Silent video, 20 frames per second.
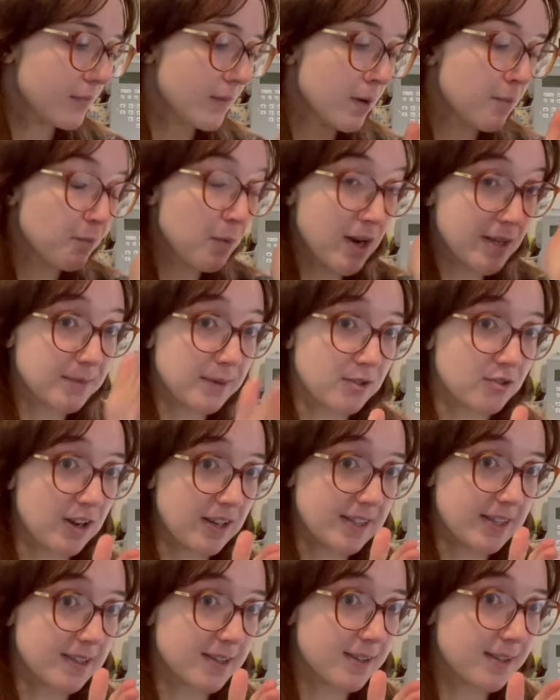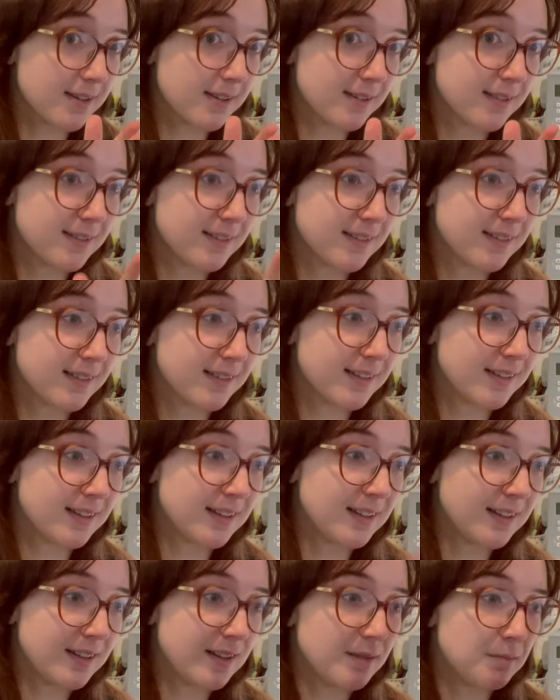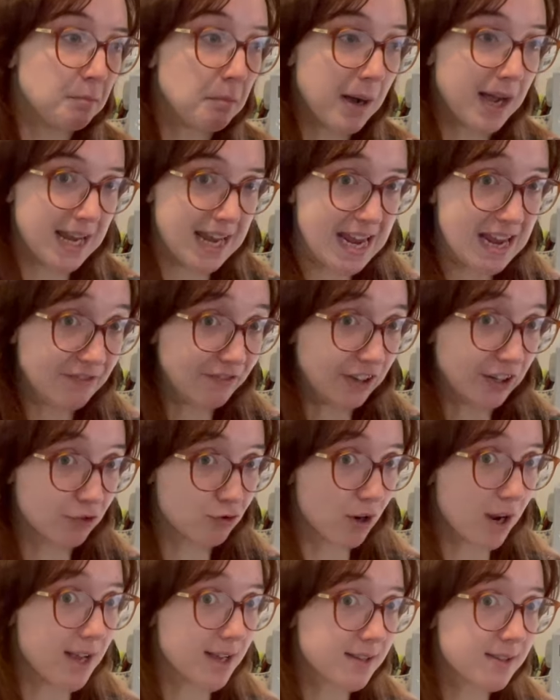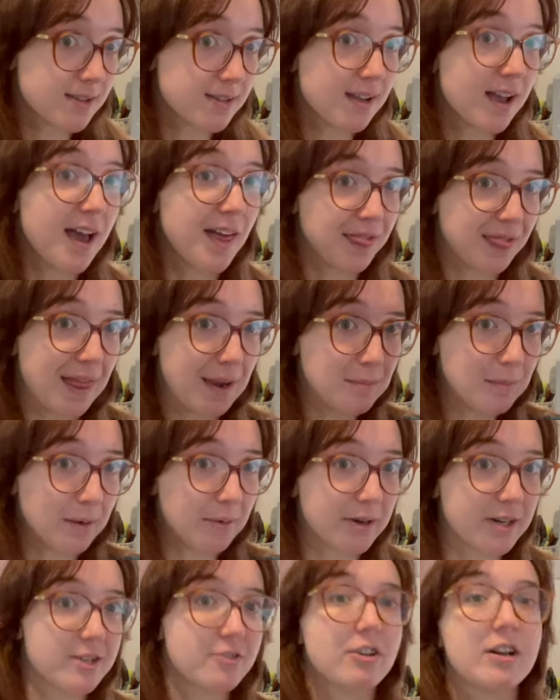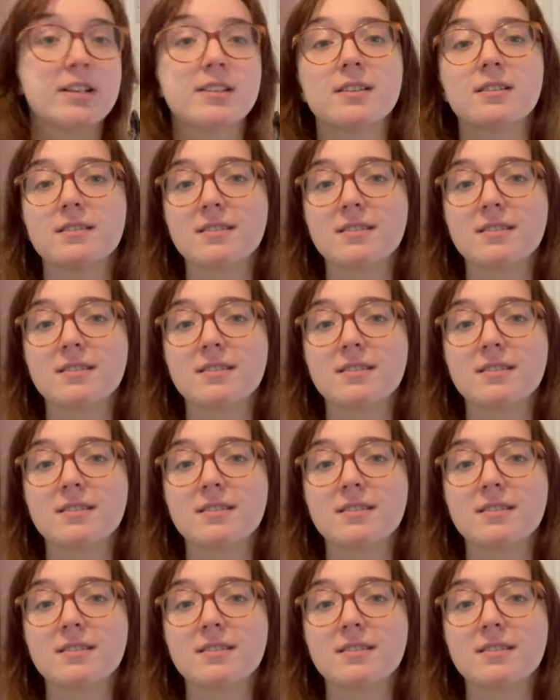Bridesmaids' dresses, my evening dress and then my wedding dress.